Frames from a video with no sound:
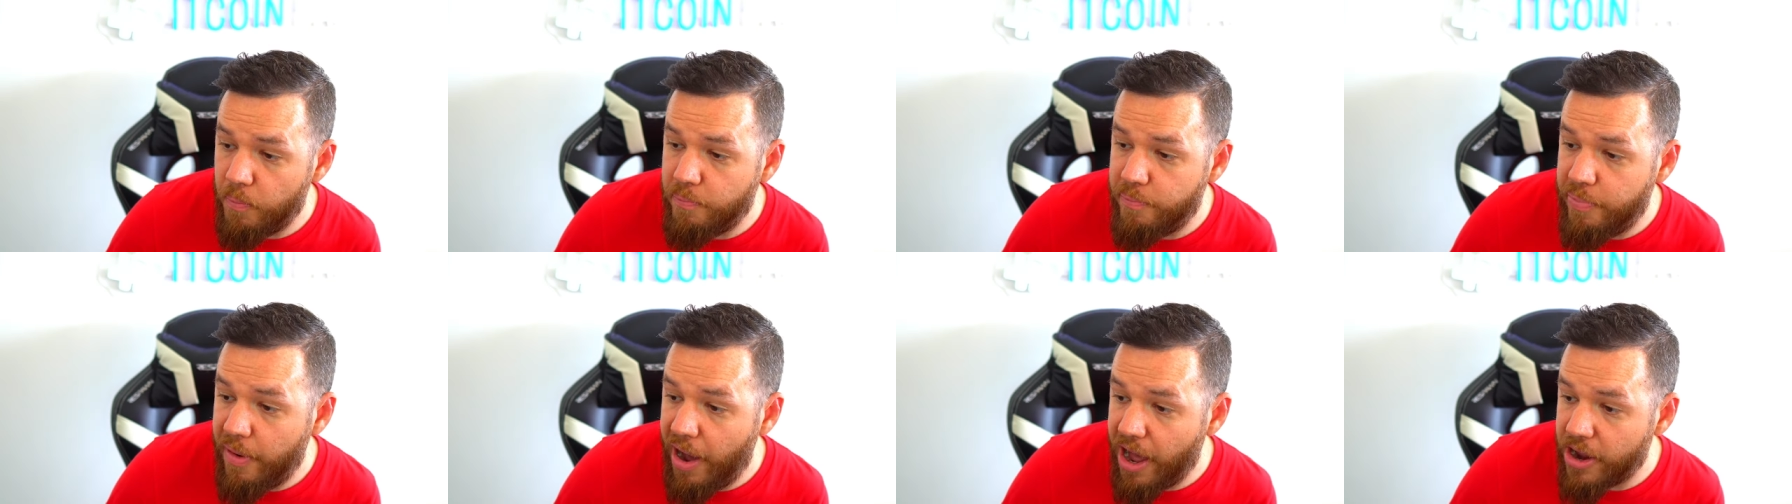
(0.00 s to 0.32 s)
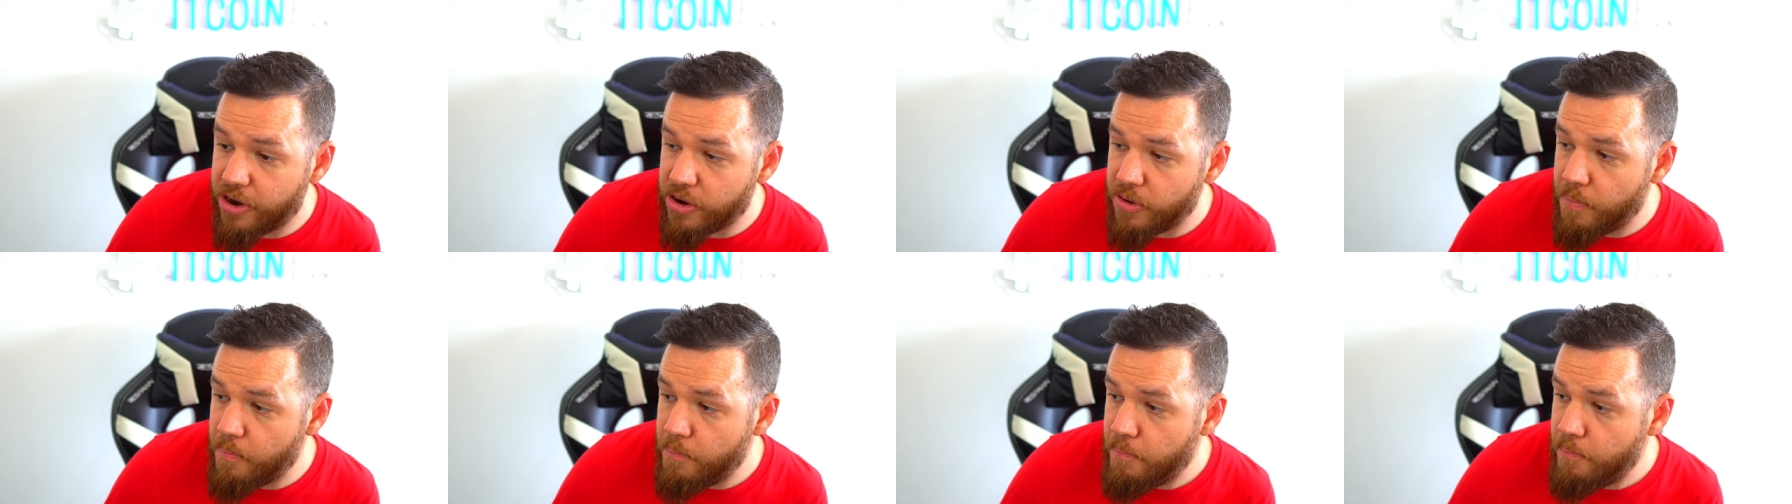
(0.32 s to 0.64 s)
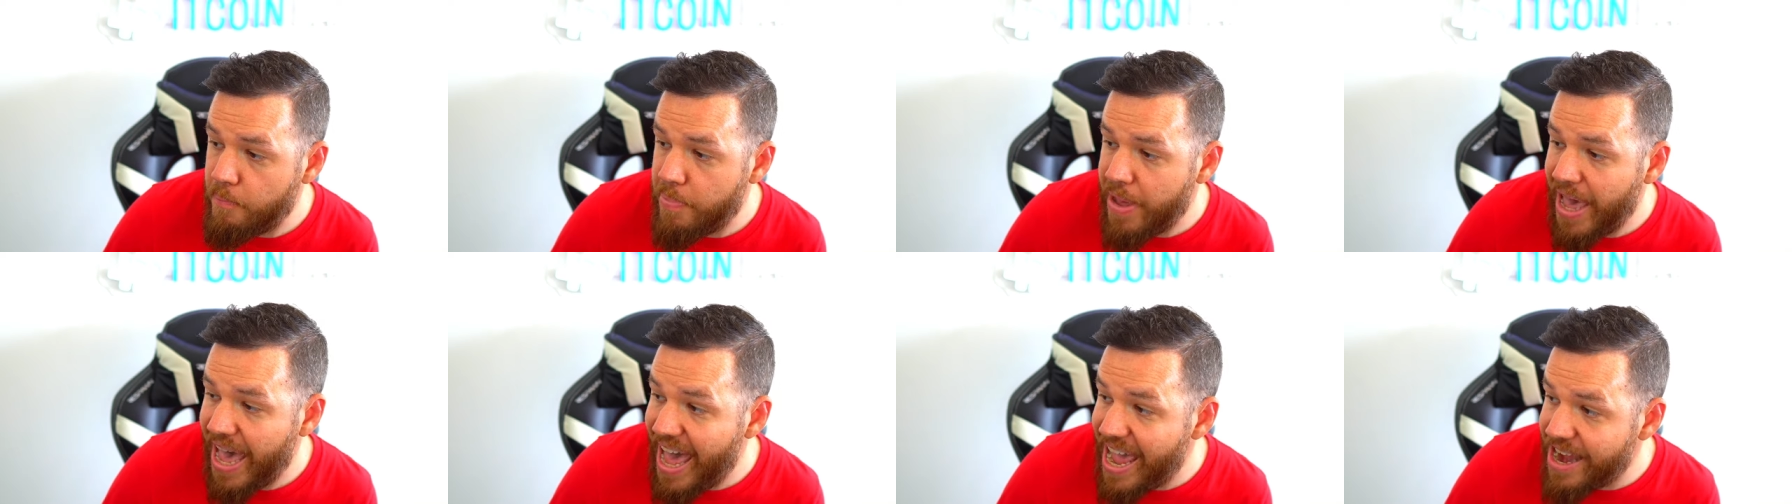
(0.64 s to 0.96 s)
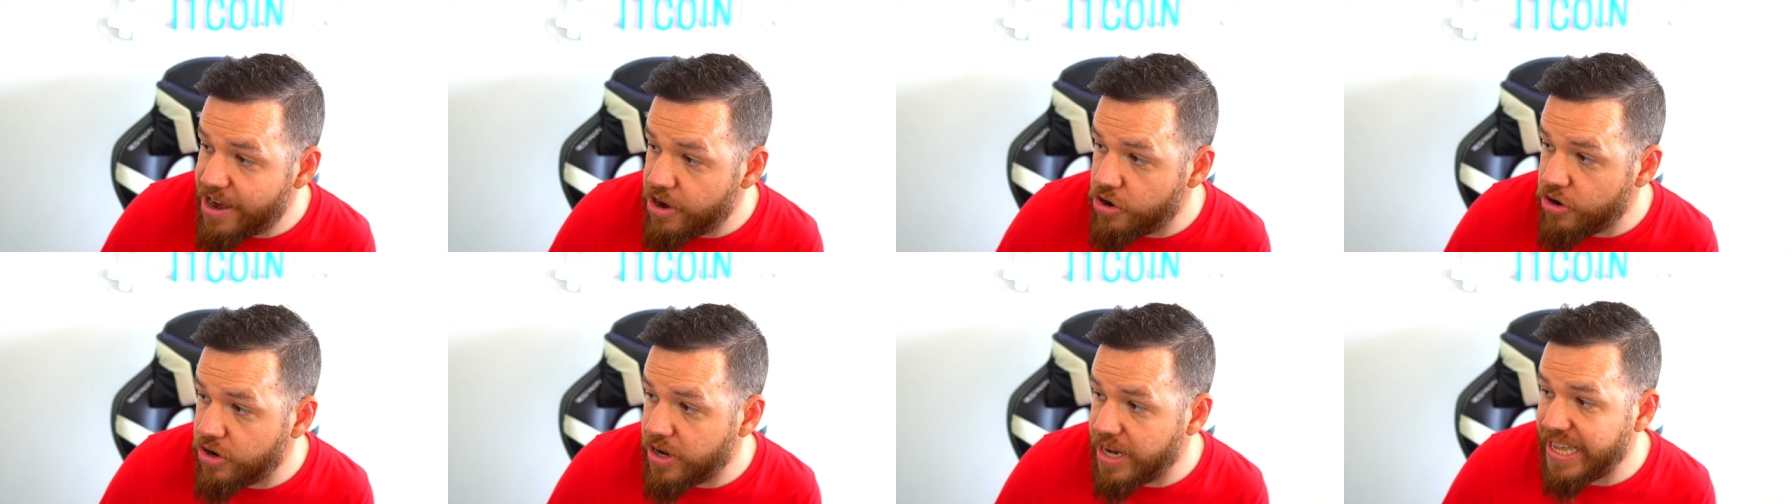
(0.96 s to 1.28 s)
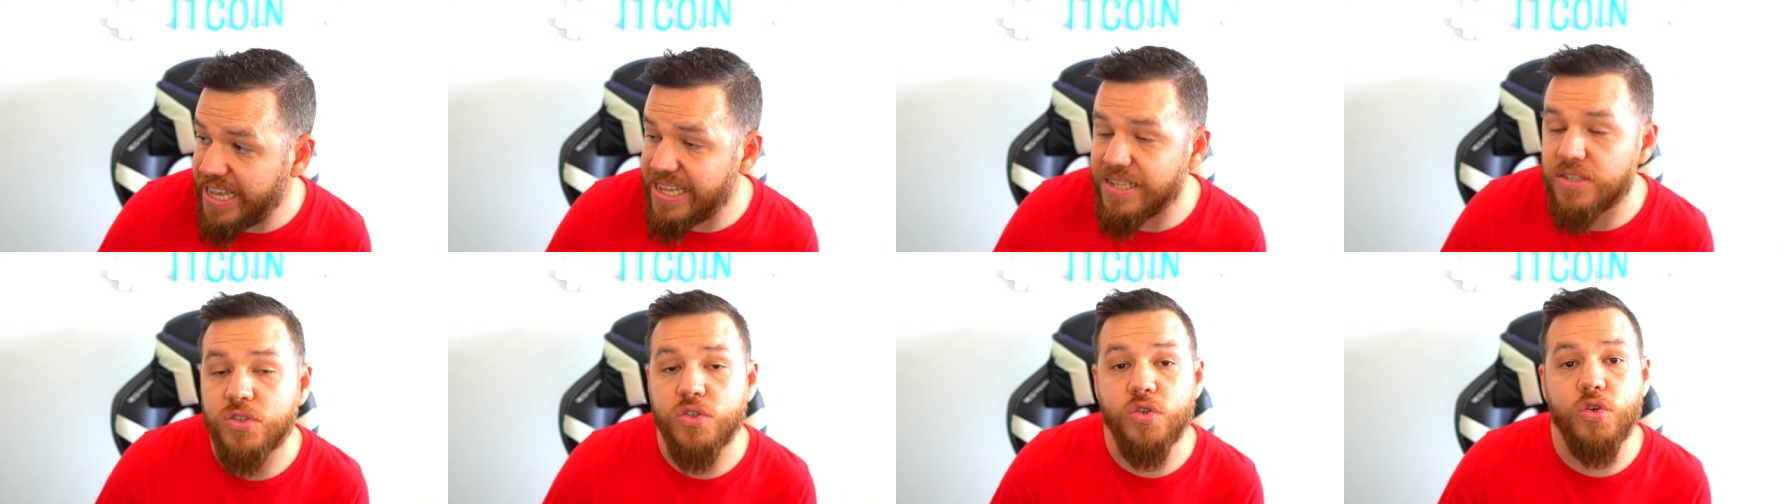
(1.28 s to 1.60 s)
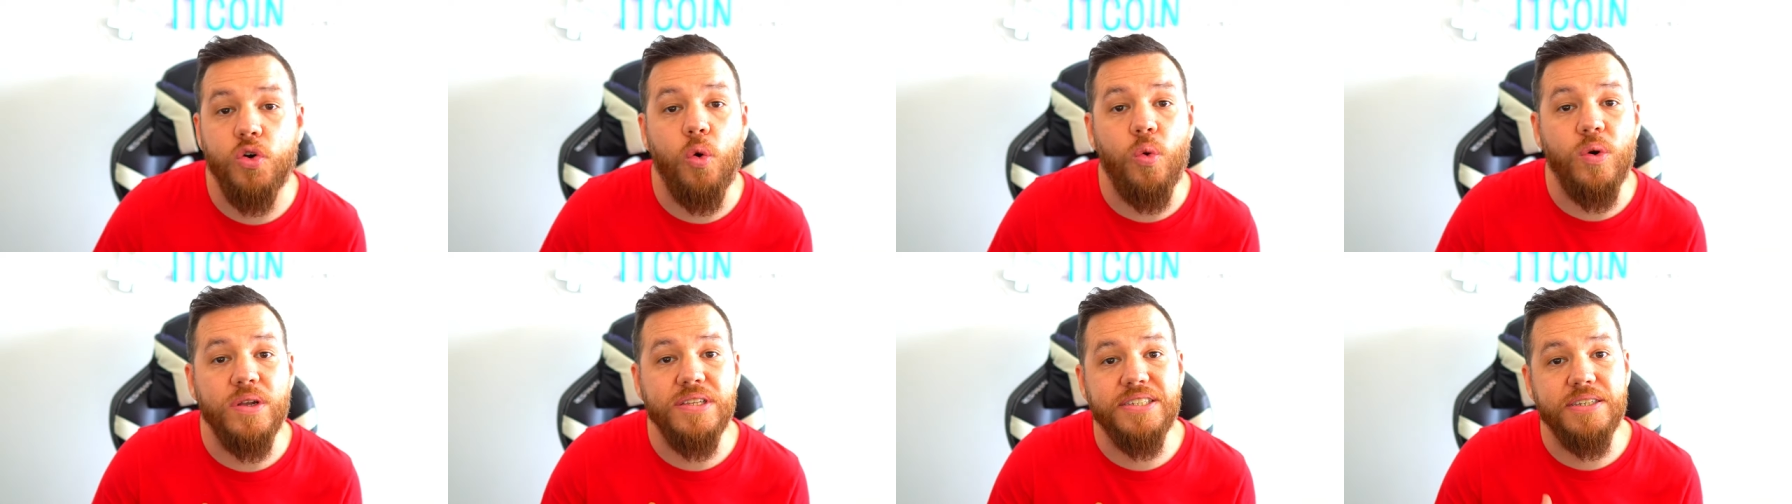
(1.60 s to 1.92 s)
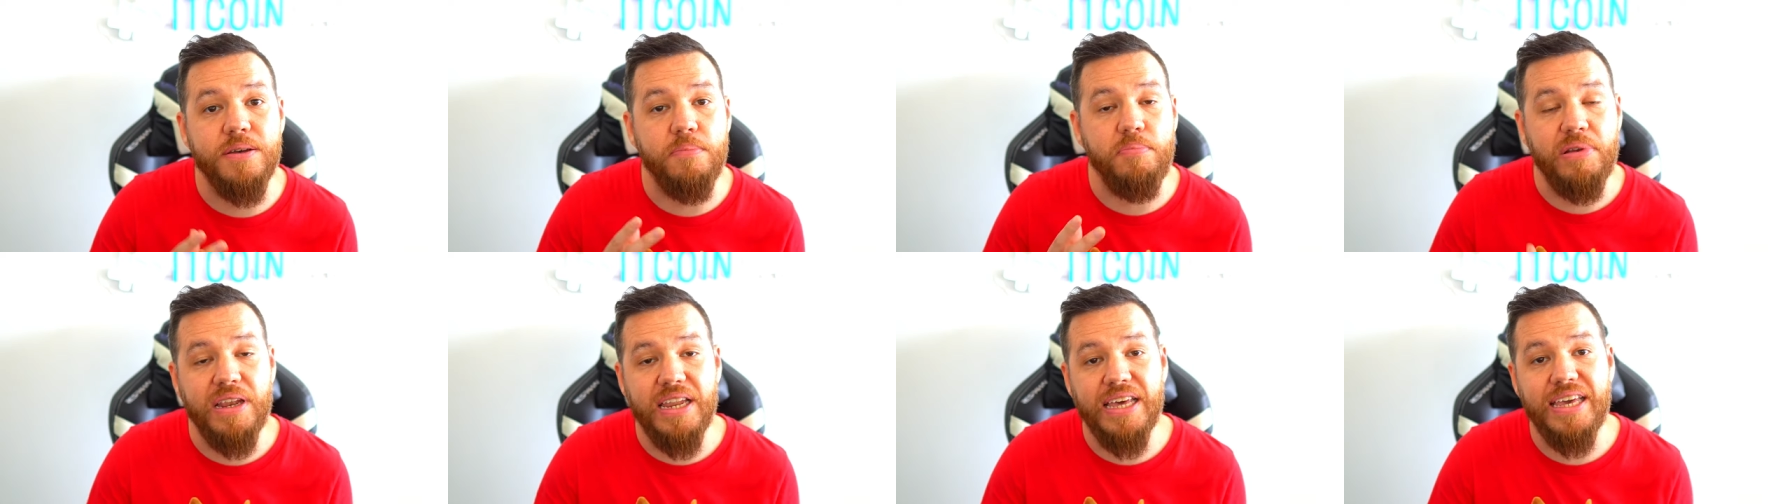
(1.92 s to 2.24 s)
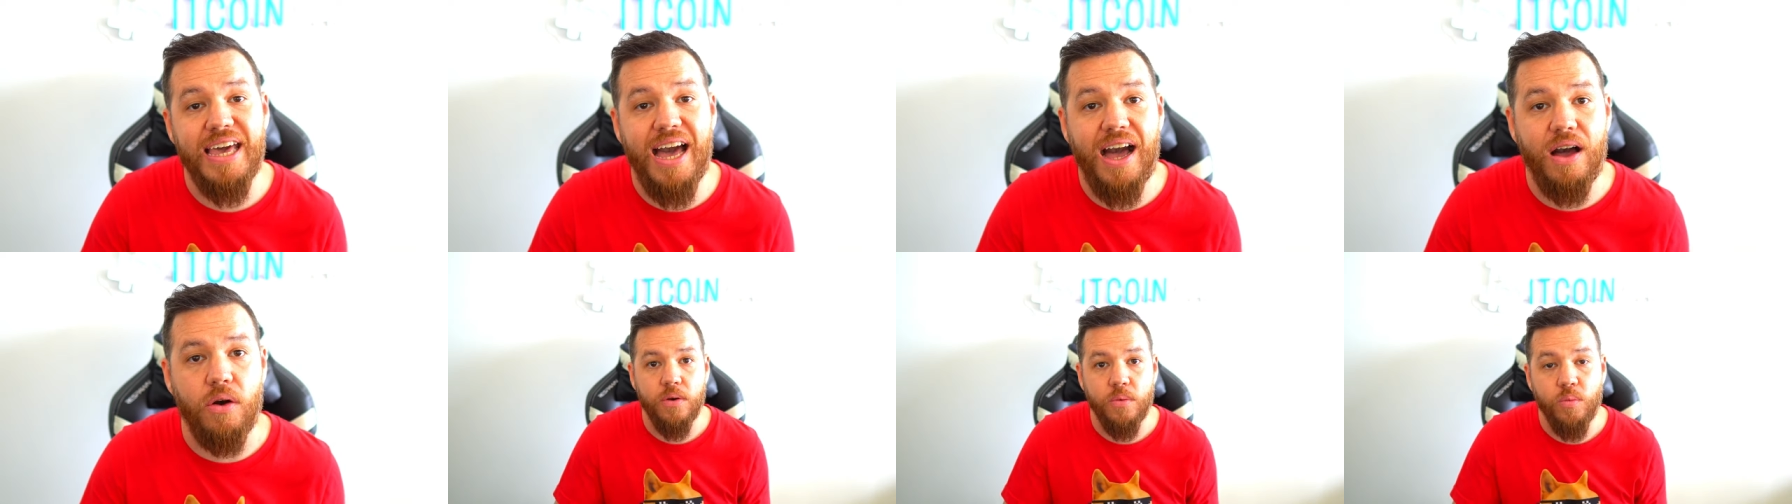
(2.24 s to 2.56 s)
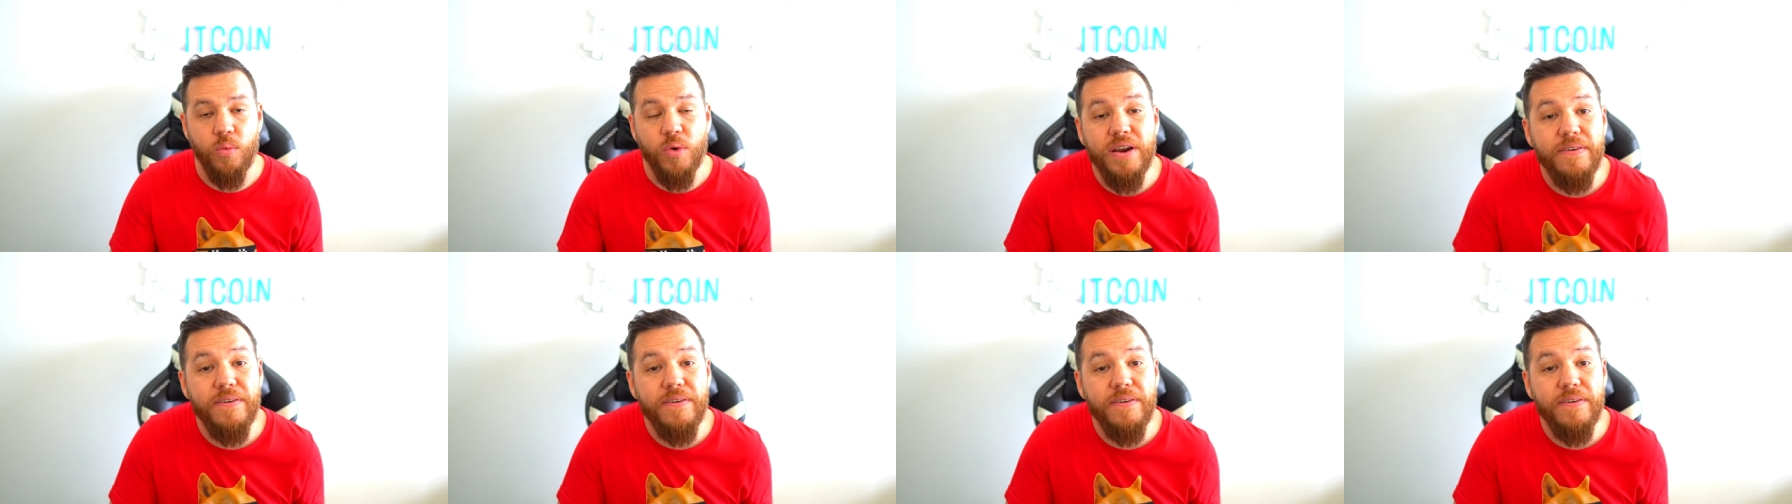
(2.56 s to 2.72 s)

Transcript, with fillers: bottom pattern is going to play out.